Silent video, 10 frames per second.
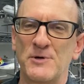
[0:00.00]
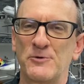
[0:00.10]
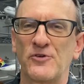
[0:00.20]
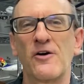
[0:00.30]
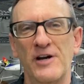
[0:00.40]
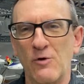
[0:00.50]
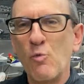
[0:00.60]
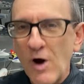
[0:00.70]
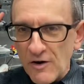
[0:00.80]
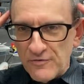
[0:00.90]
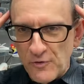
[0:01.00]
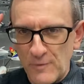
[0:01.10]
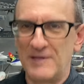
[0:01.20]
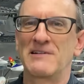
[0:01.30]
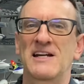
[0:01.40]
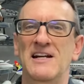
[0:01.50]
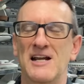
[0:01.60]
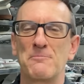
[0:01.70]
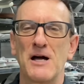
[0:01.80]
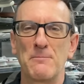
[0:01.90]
was already well formulated in my